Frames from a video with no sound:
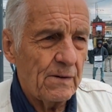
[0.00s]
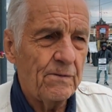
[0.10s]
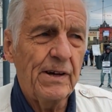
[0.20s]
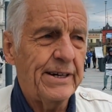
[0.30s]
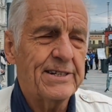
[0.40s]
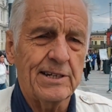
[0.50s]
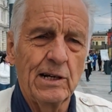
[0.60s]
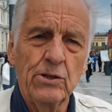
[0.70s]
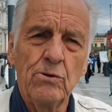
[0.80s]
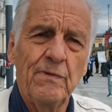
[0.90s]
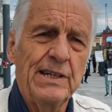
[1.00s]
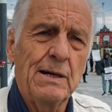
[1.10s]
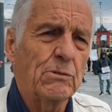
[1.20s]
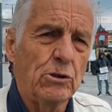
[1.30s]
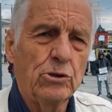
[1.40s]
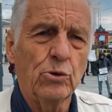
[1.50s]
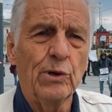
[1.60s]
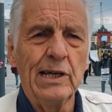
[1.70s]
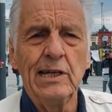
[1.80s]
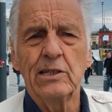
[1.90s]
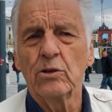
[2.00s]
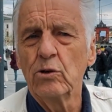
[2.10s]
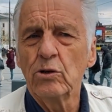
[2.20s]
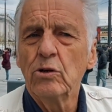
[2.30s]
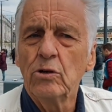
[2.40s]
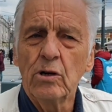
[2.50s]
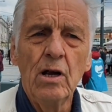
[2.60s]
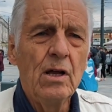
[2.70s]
Very seldom, but I'm going to eat or